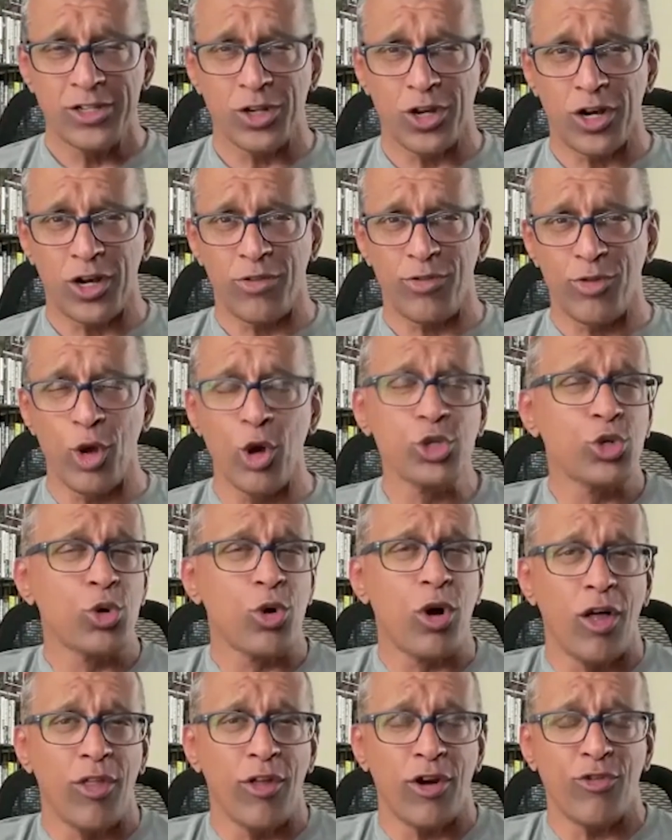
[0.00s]
So those are
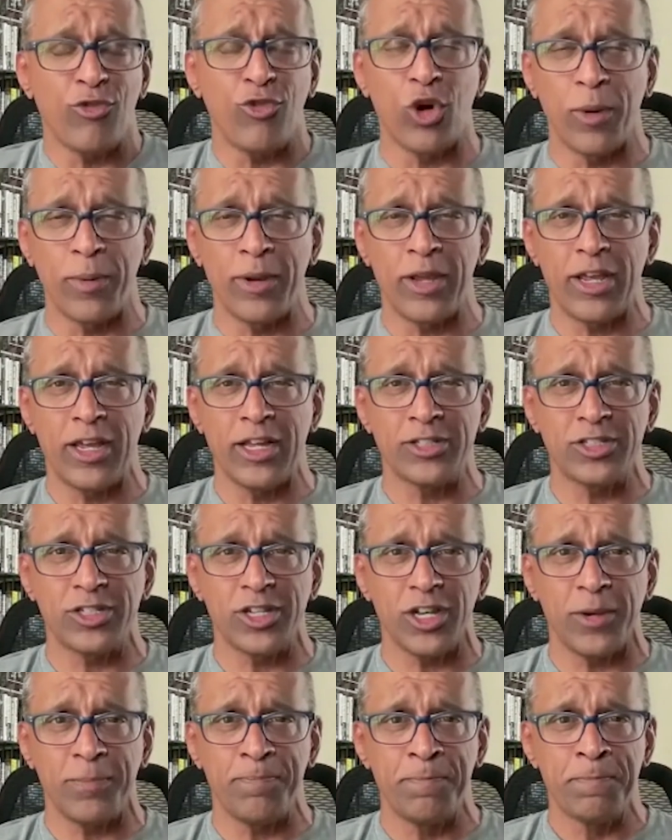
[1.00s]
all there for me.
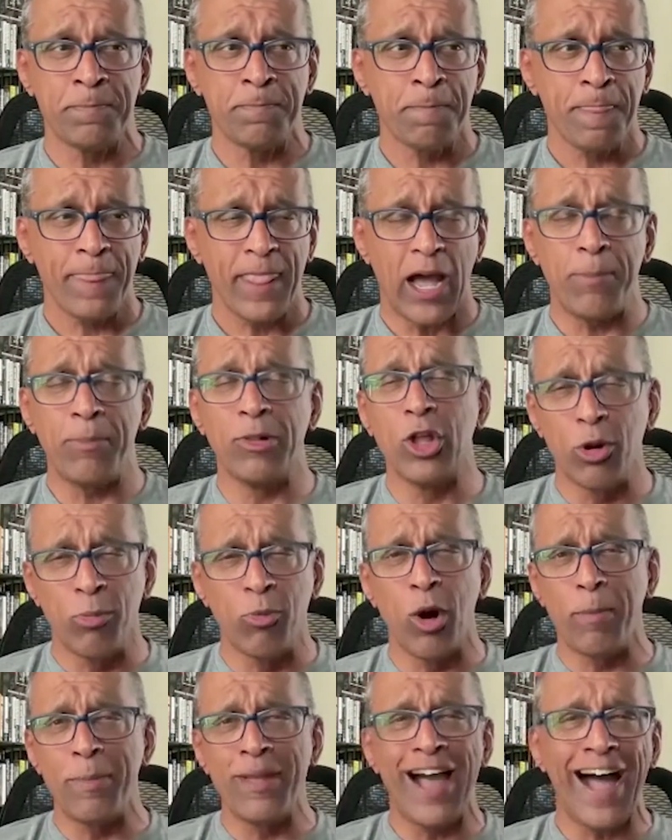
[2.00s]
I'm a little
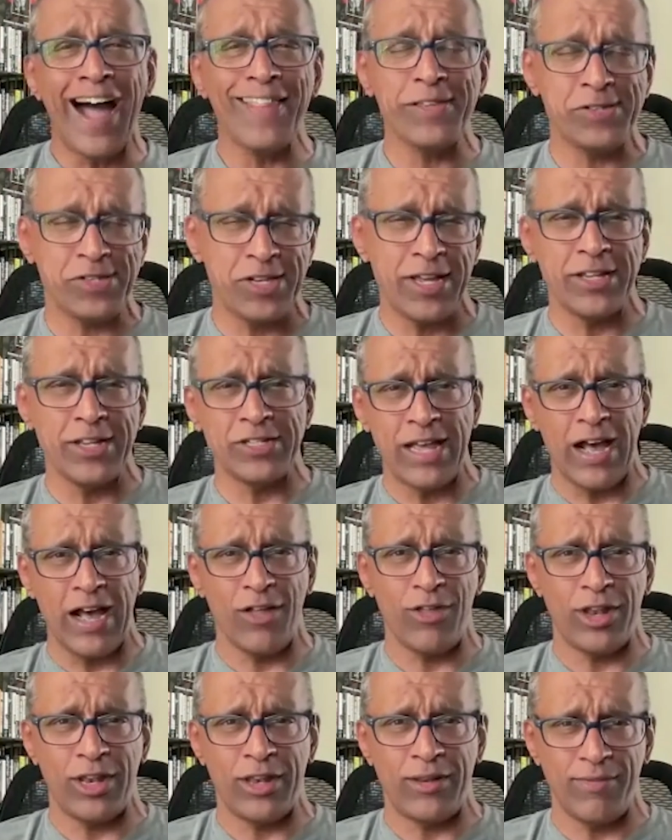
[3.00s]
more behind the scenes now
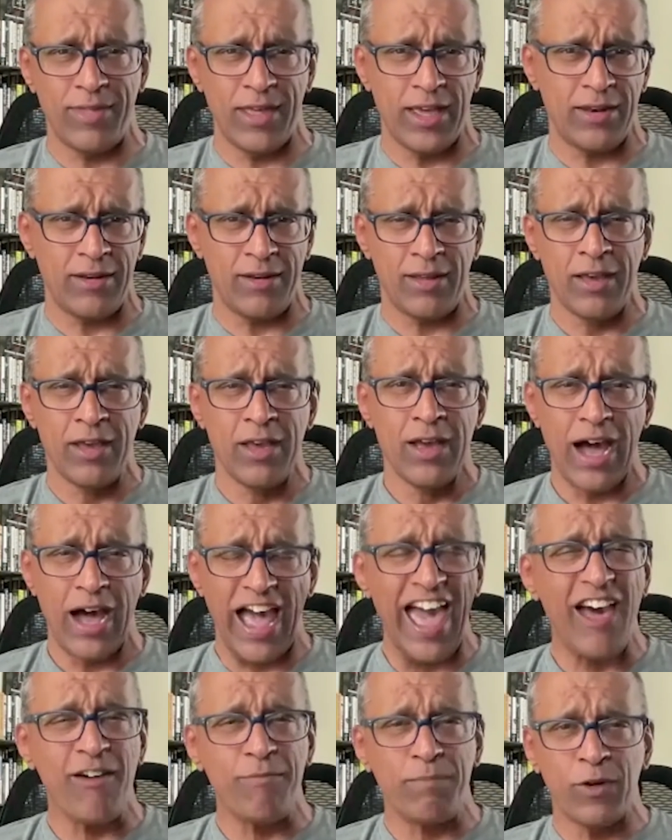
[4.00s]
than I
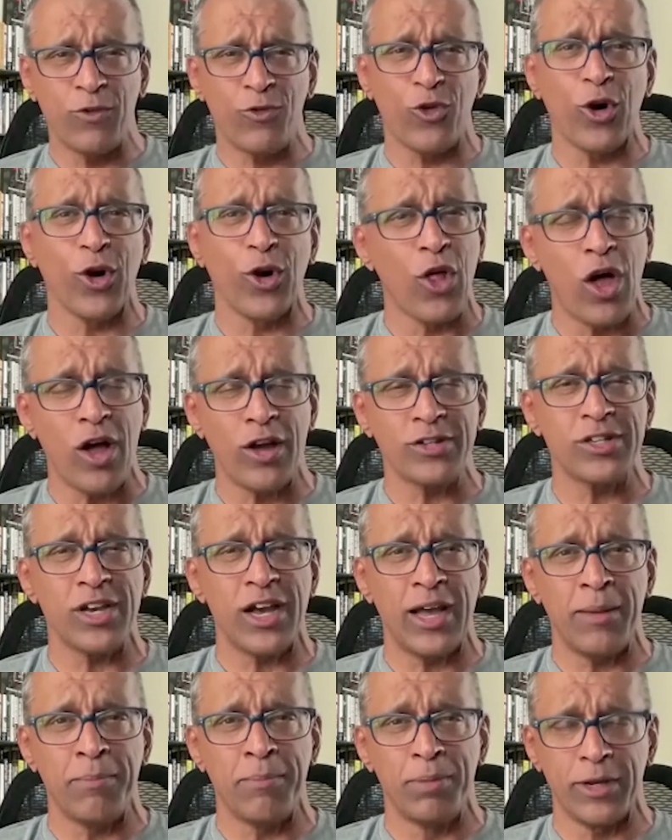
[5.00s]
have been for a long
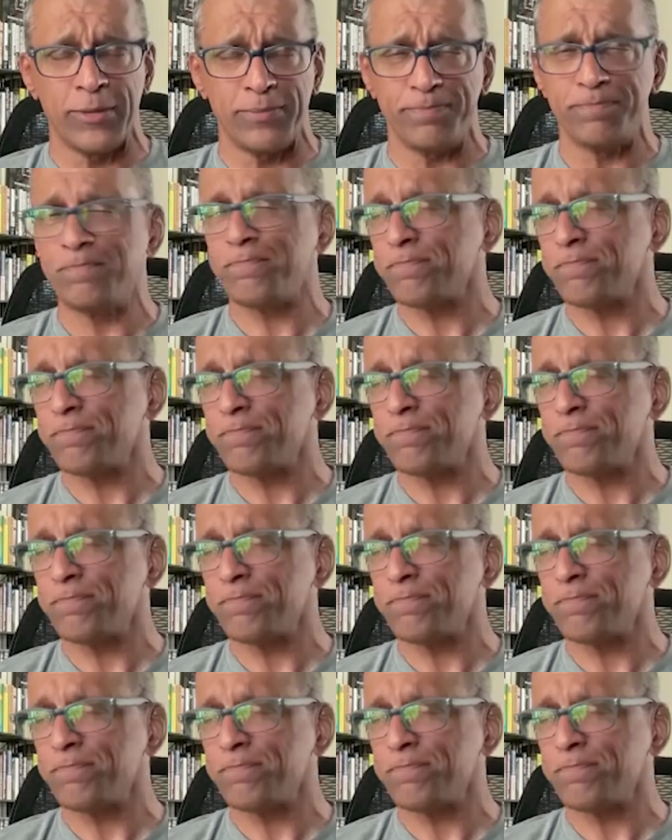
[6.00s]
time, but